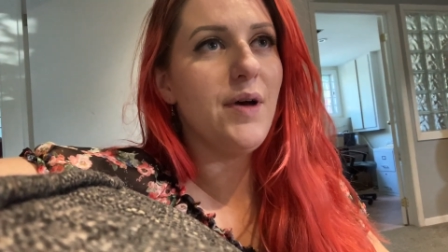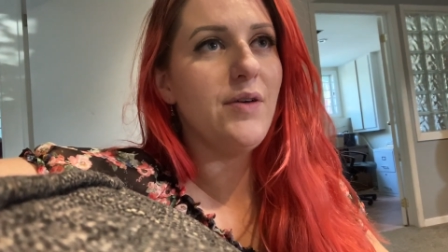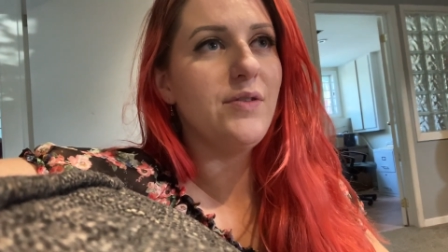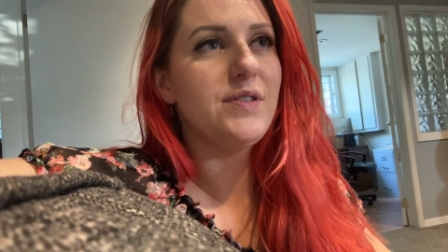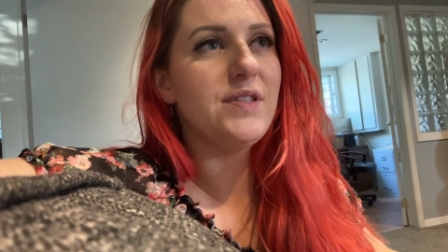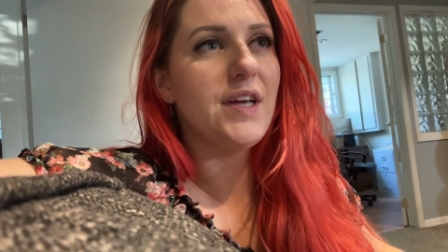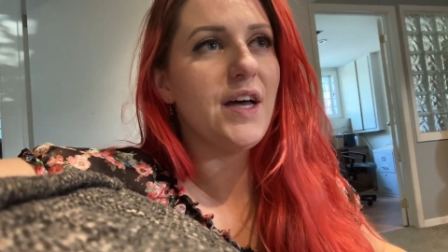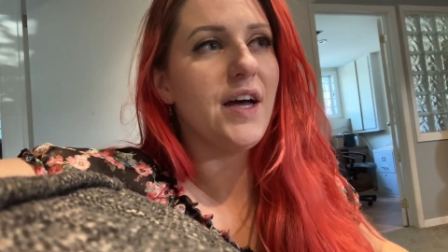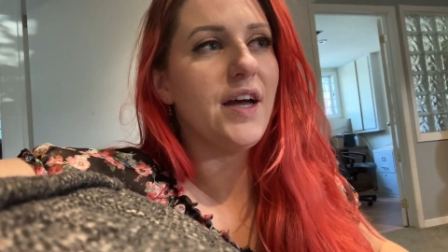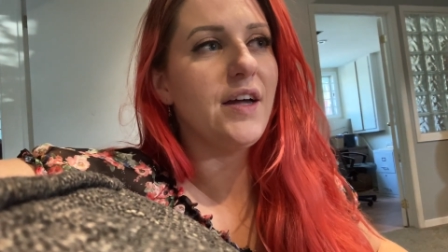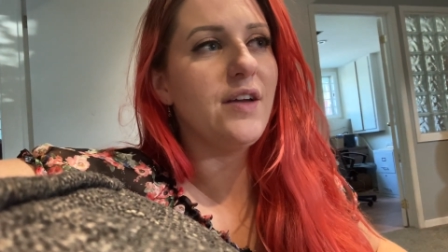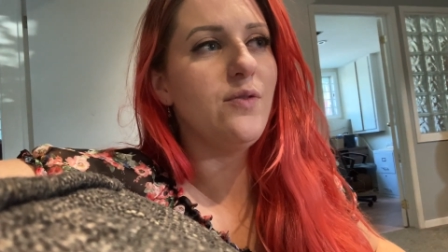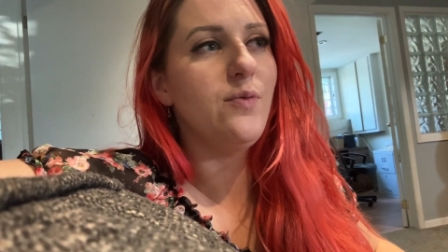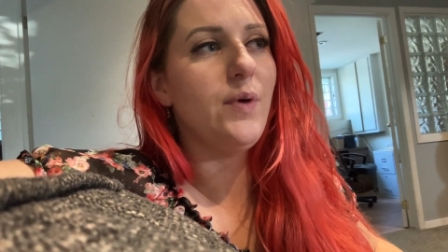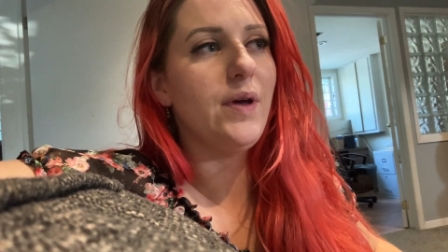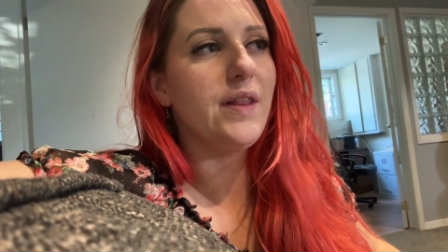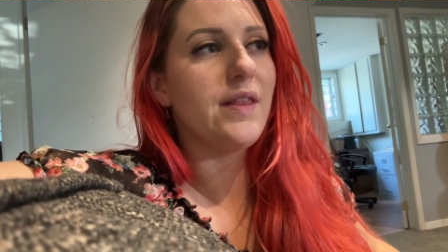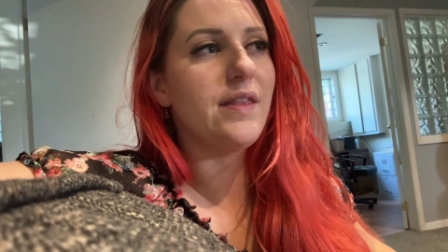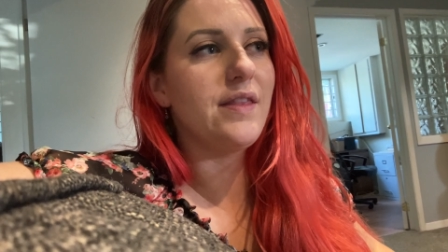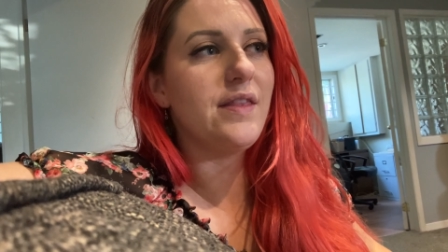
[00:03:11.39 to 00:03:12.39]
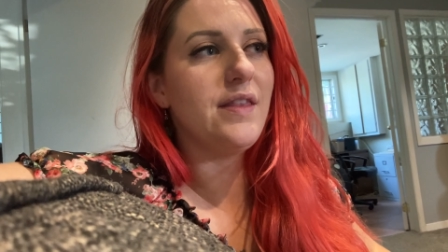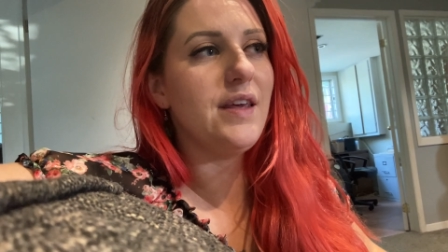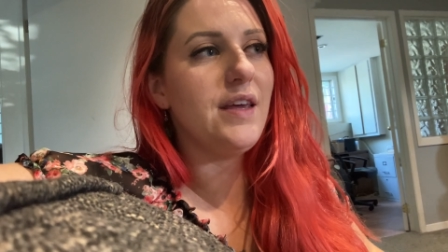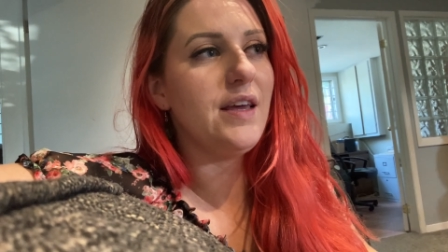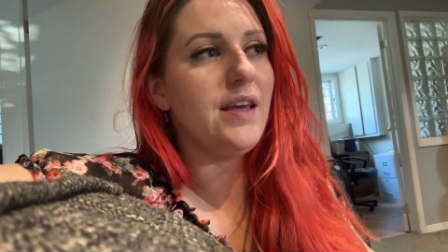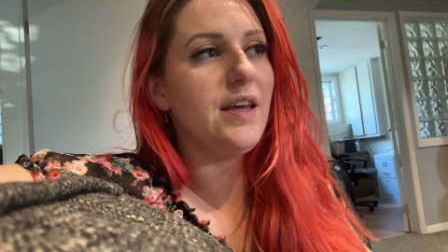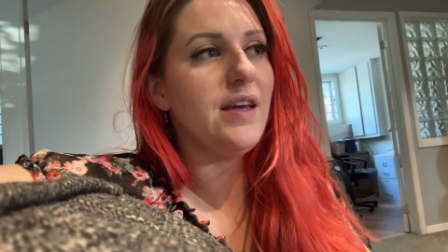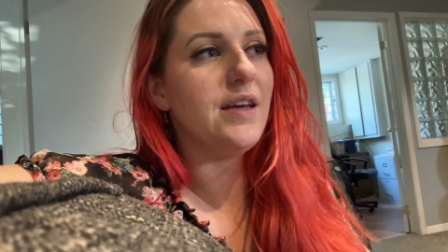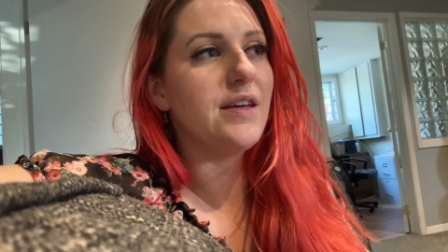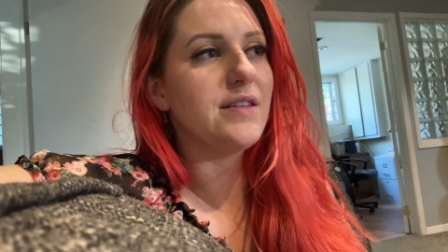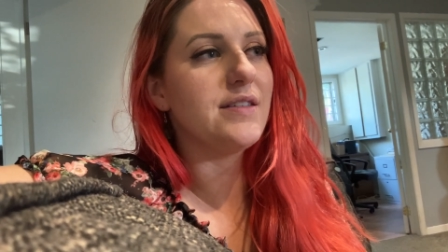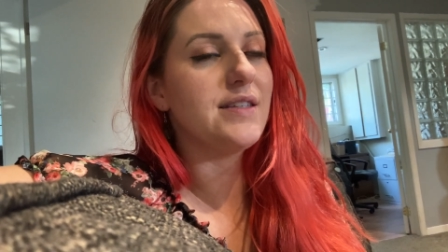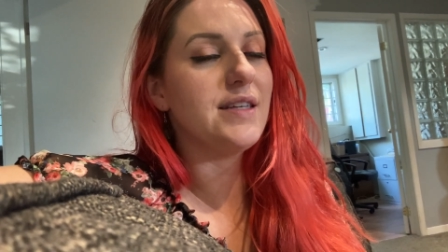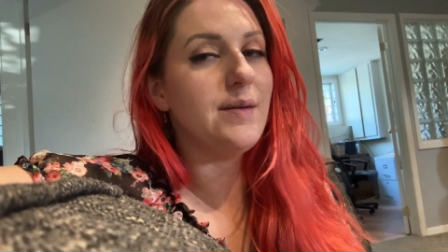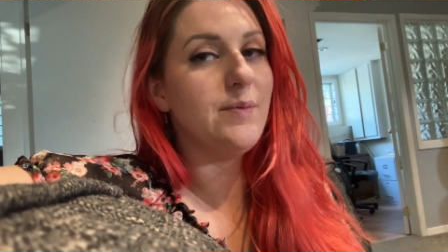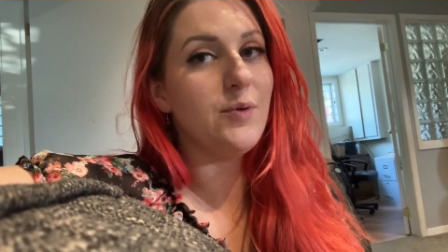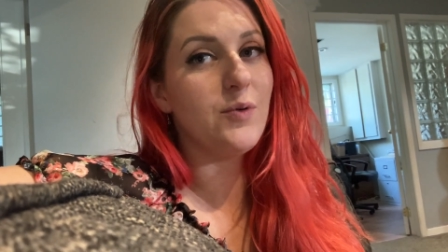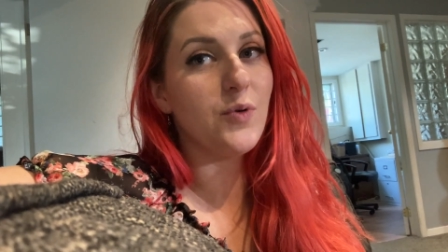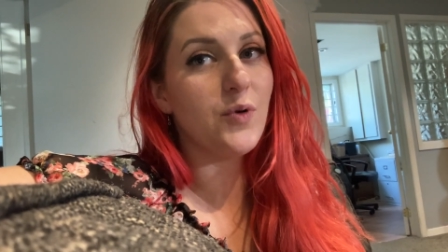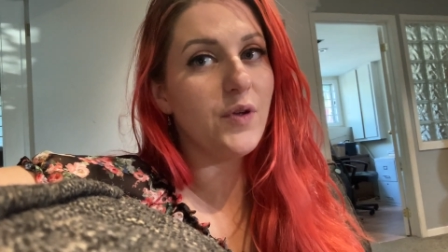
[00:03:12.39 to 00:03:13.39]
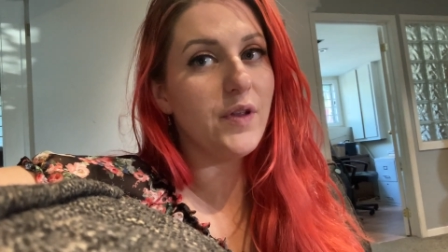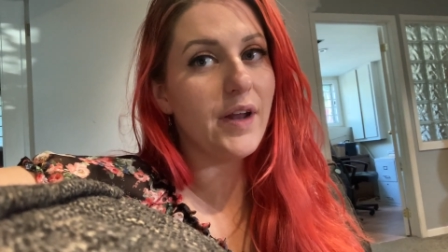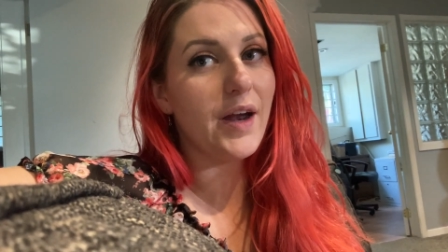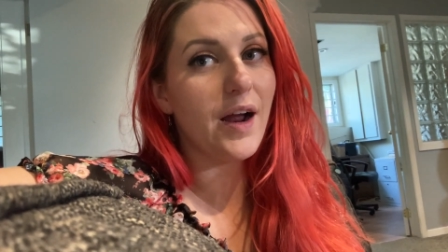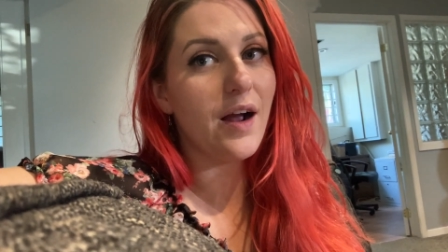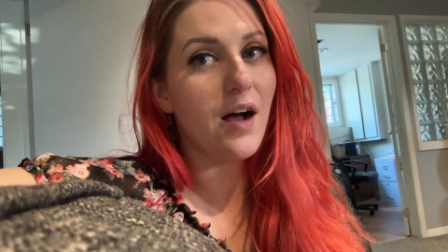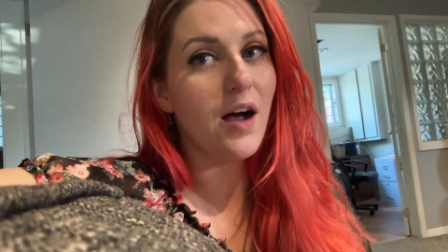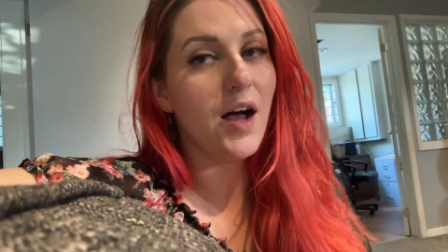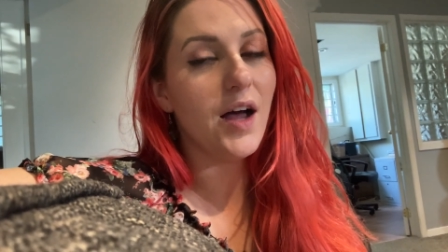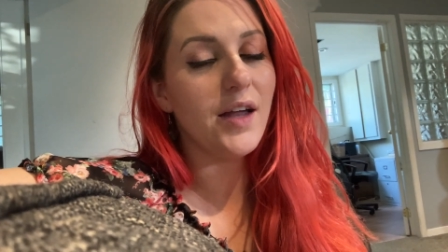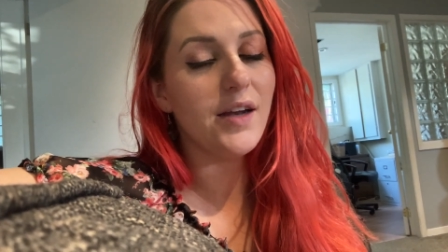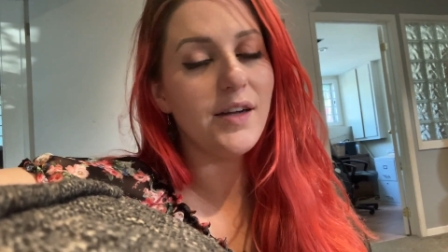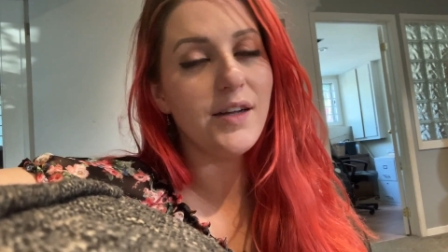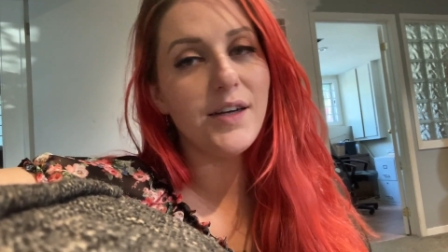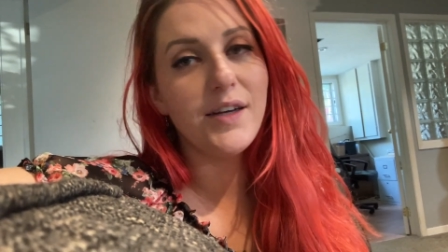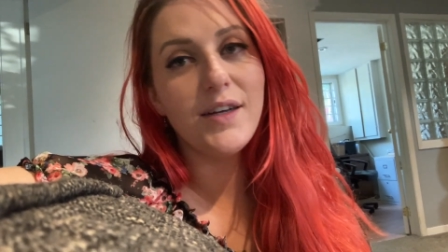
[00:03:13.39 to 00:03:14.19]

outside with the cinnamon roll that I got.